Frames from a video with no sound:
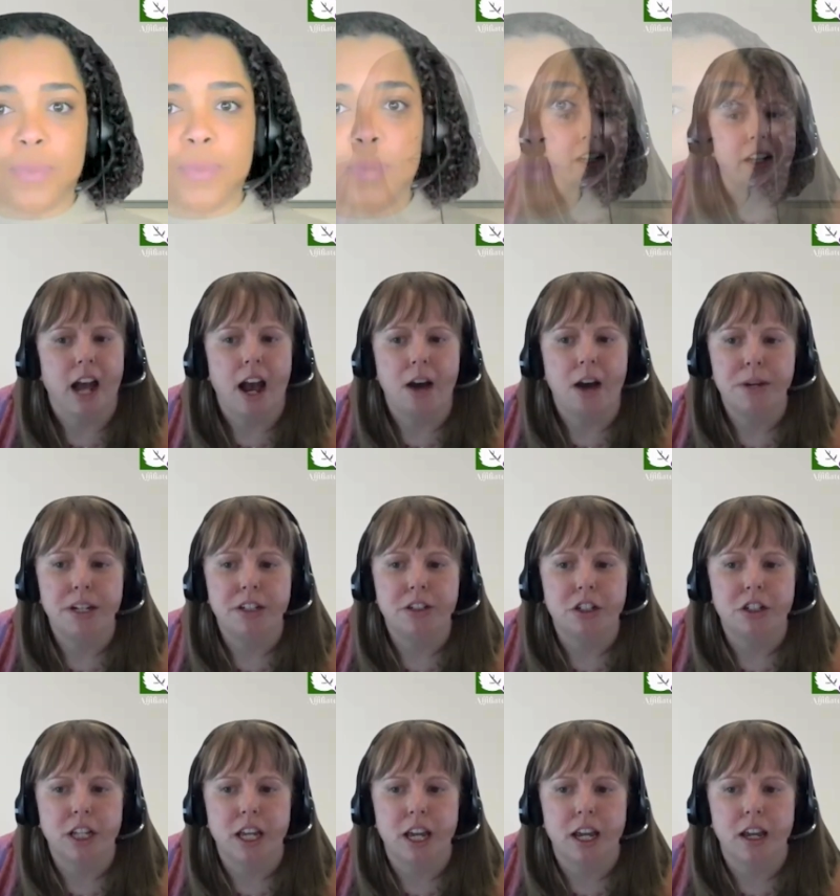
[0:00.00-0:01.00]
How
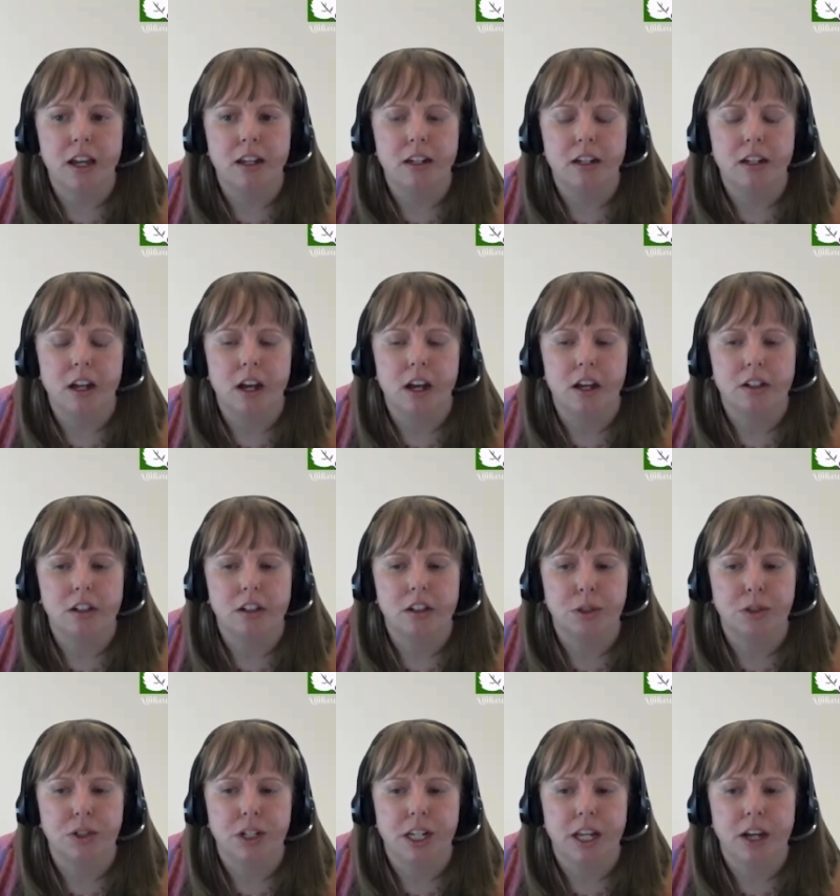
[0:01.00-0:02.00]
much can a
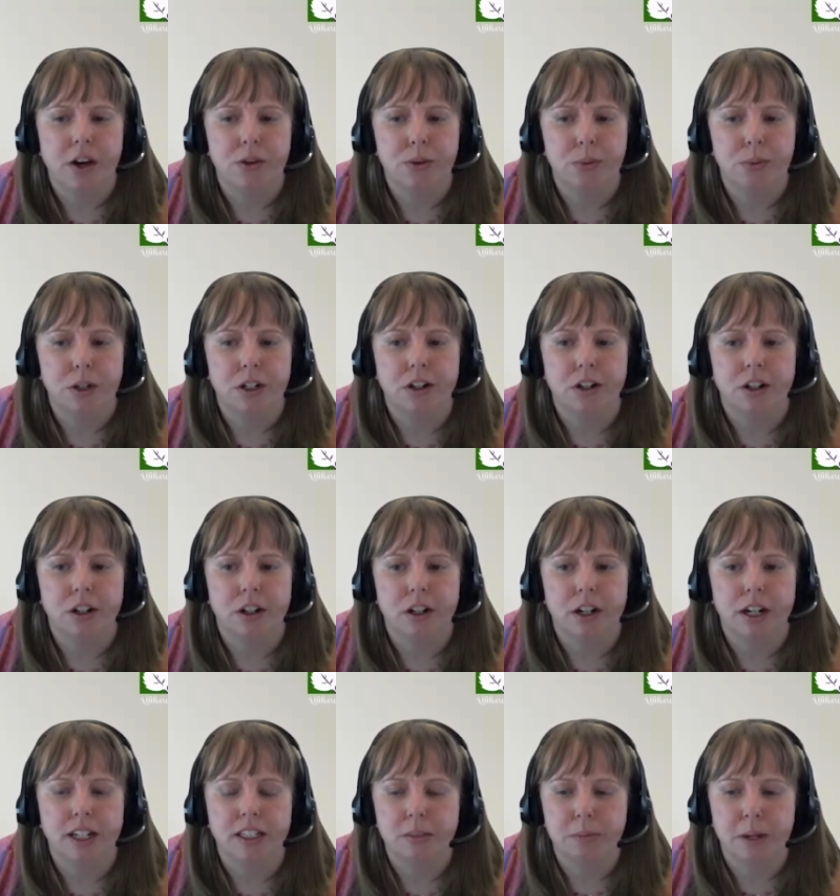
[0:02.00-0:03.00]
community health
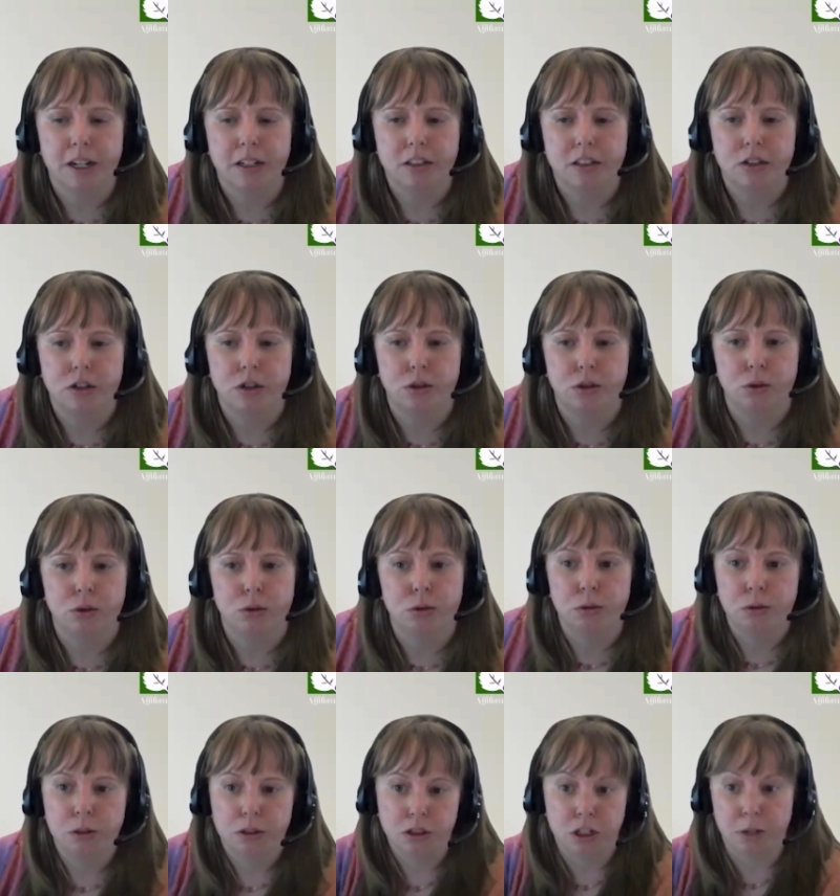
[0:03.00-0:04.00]
worker expect
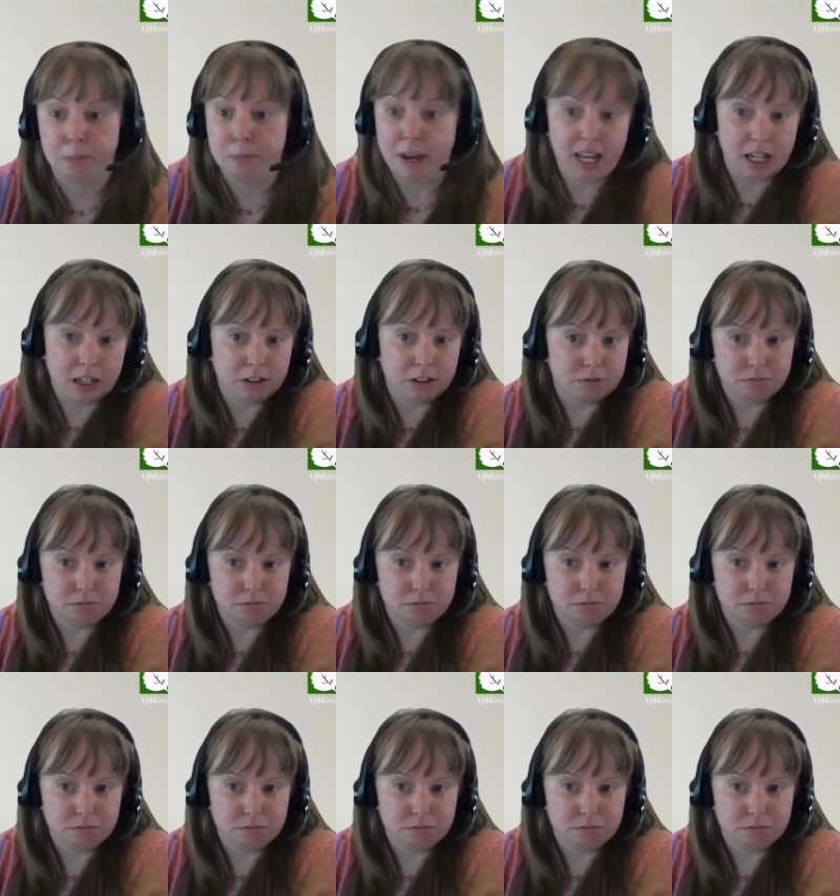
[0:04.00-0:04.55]
to make?